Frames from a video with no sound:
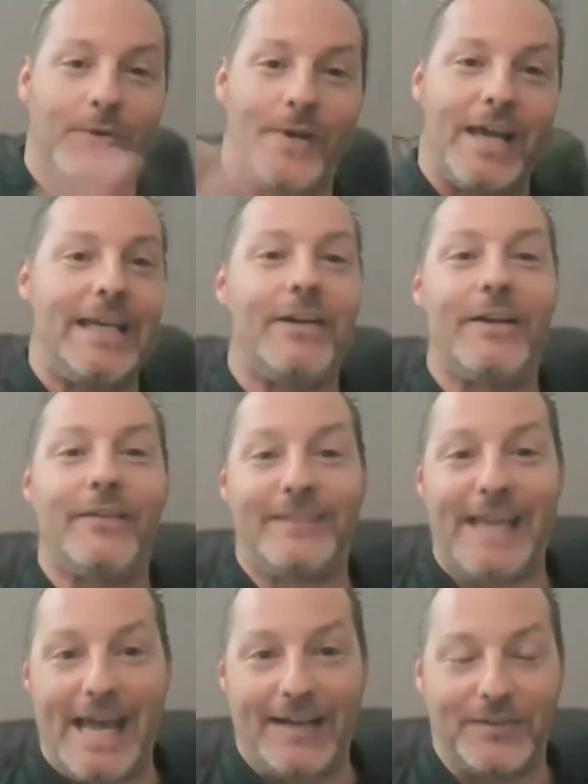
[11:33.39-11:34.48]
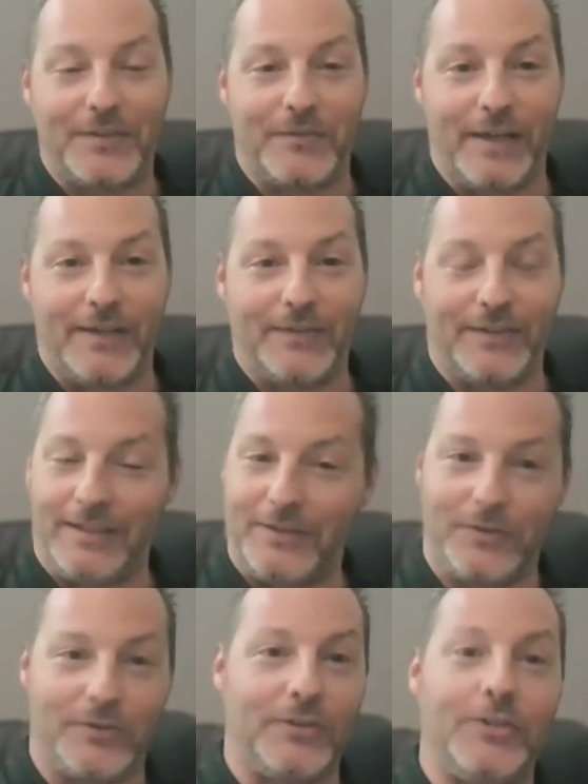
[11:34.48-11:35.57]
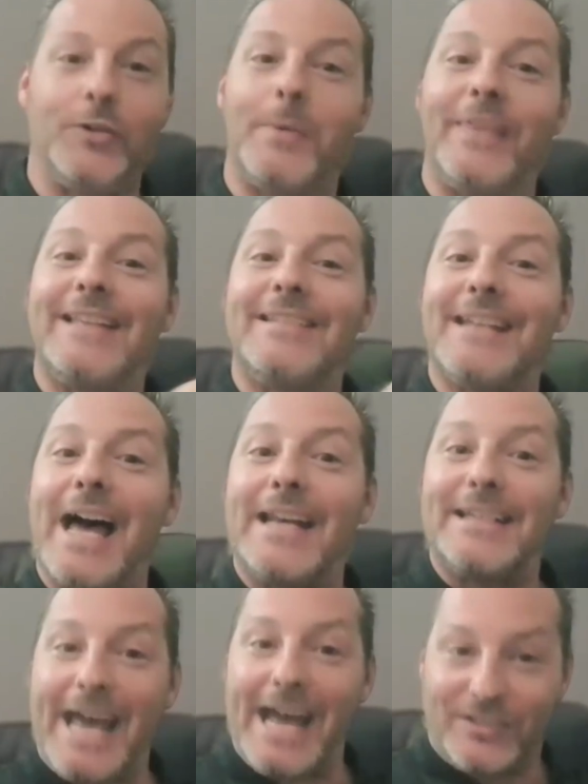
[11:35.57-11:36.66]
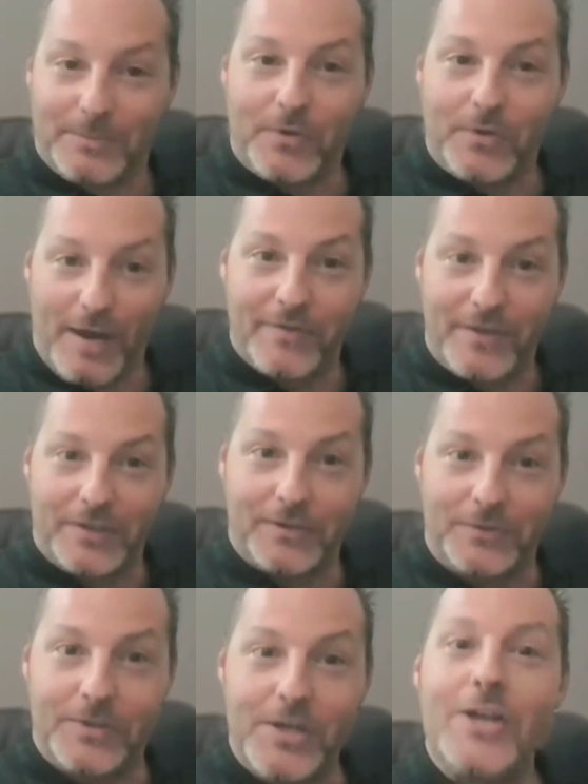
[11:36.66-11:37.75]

we're not here to give tax advice, and neither should you, but that's non-taxable revenue.